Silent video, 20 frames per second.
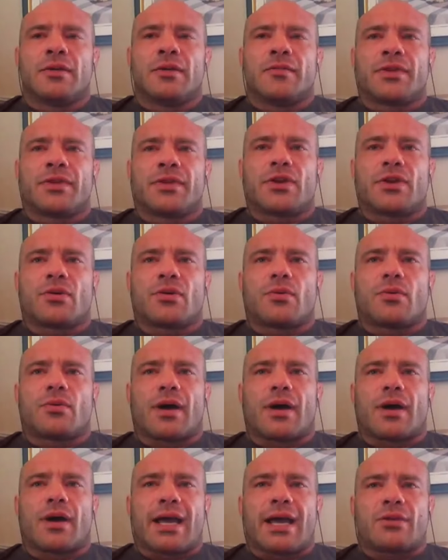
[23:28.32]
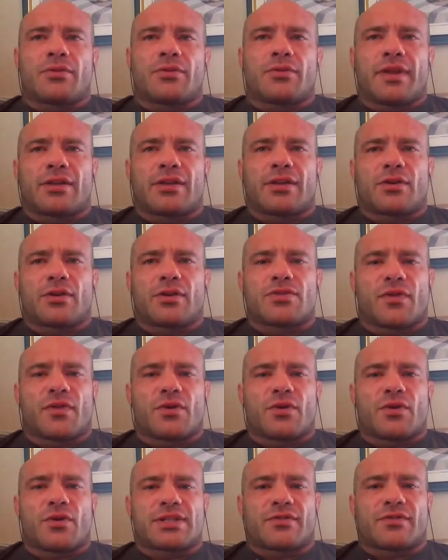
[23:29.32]
you know, I don't think those
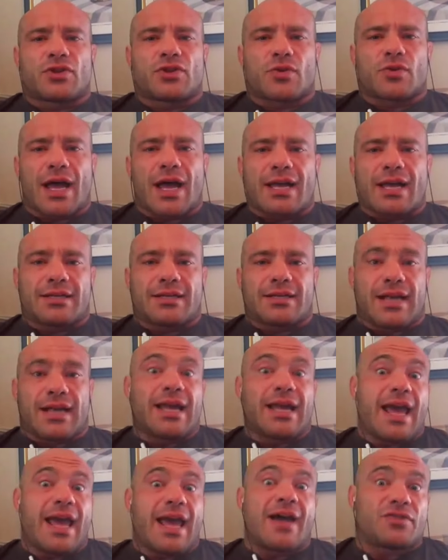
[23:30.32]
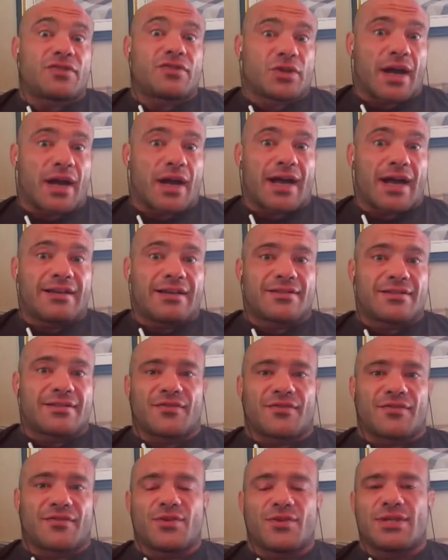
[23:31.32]
folks ever tried, and I have tried a
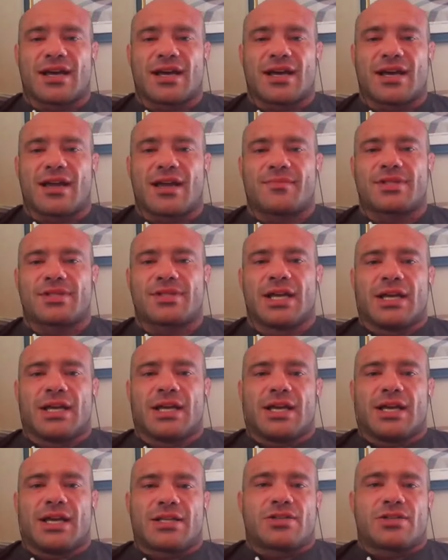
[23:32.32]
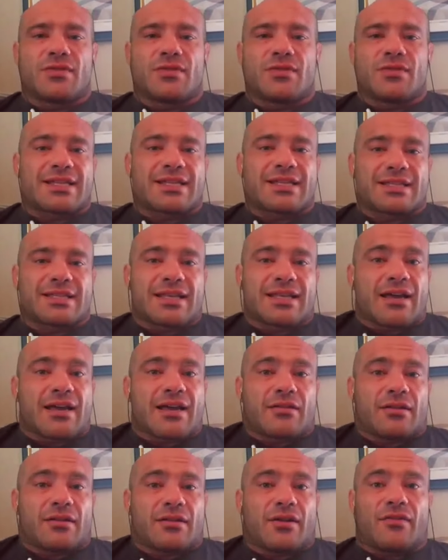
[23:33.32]
few times to do a
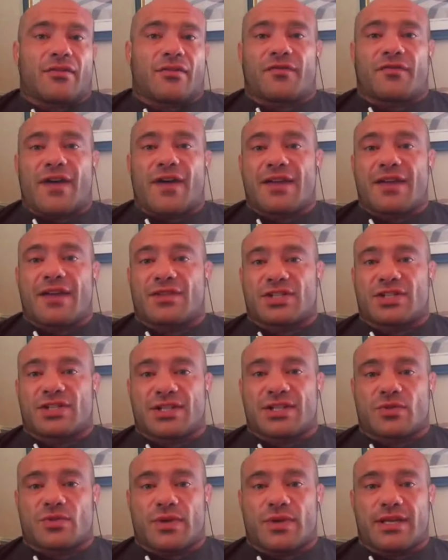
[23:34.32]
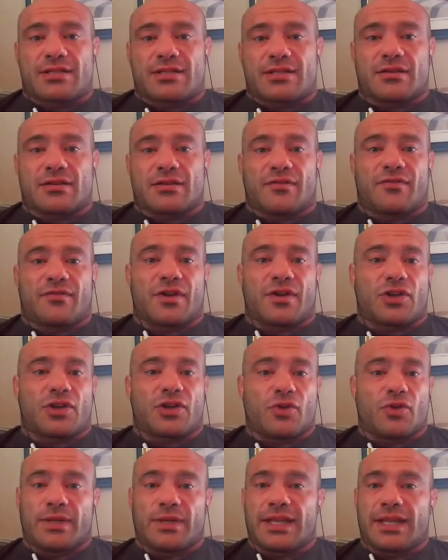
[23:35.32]
mesocycle of five to six weeks of
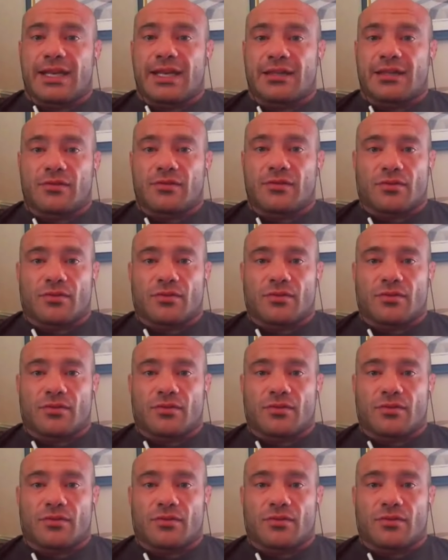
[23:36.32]
accumulating